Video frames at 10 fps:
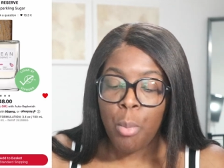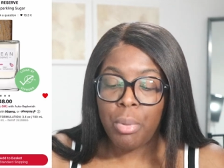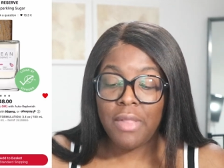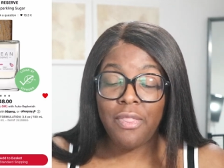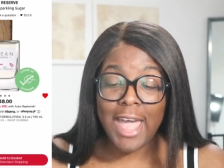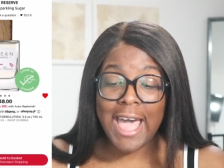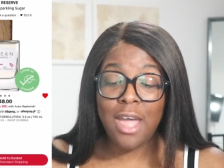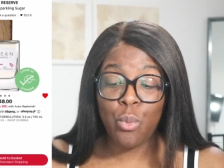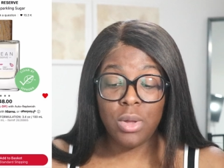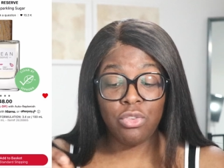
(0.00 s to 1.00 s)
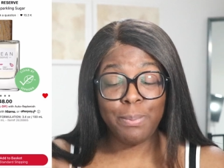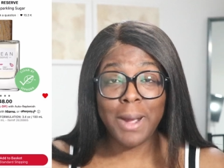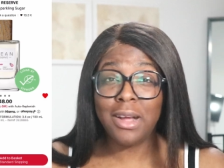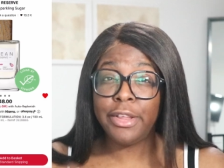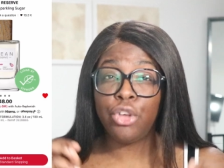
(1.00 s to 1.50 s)
But that was
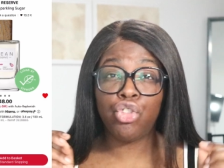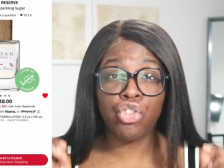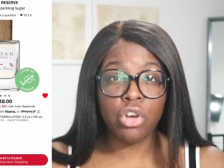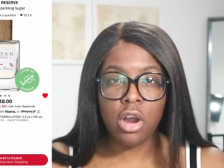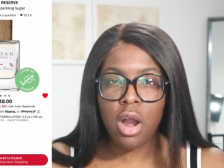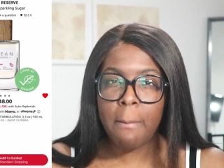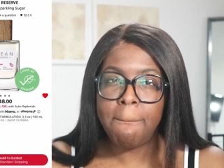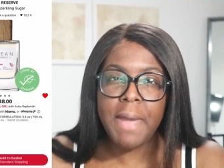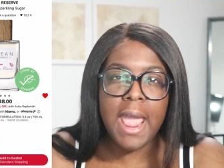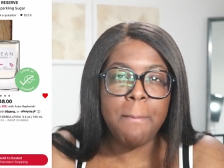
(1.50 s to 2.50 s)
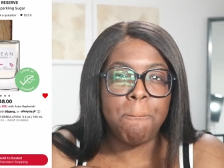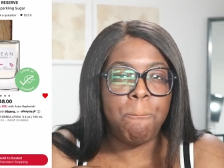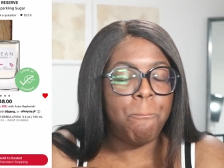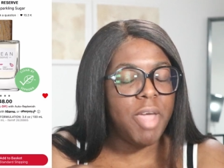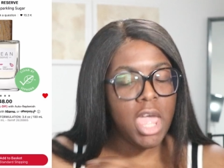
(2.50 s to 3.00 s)
sparkling sugar,
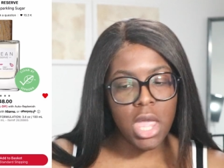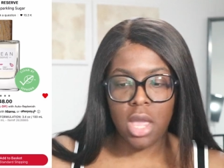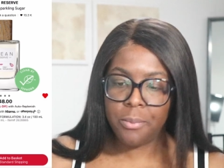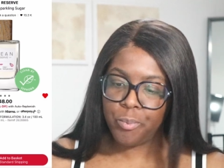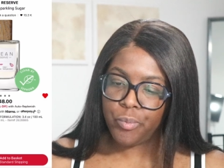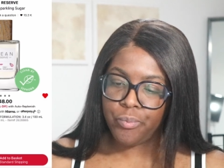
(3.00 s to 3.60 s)
baby.